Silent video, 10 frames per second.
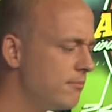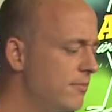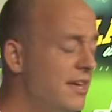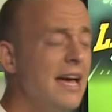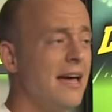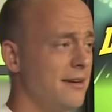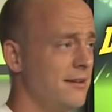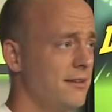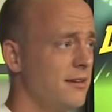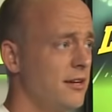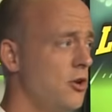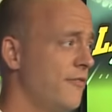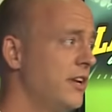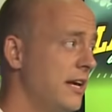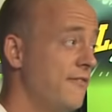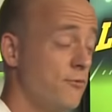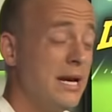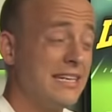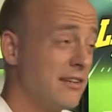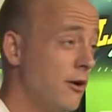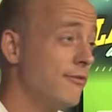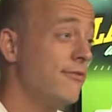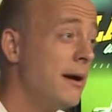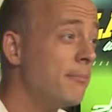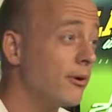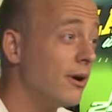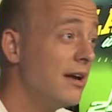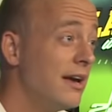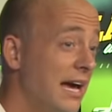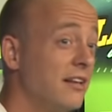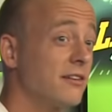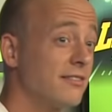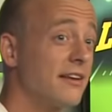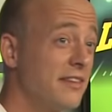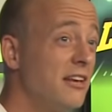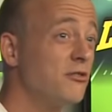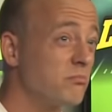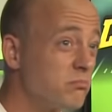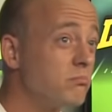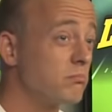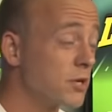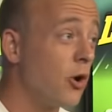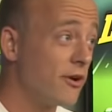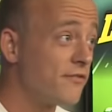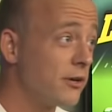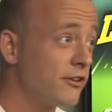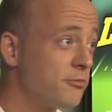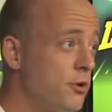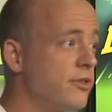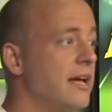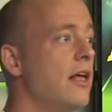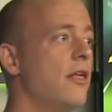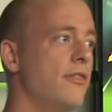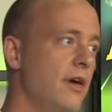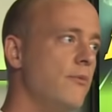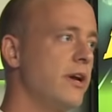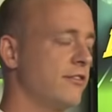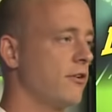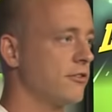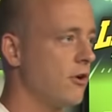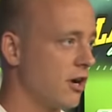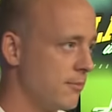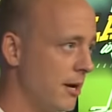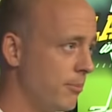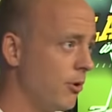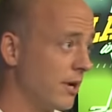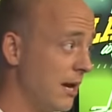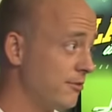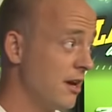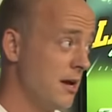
Then, you know, if, it, if we get to November and it looks like things are going fairly smoothly, then we can start talking about bowl games.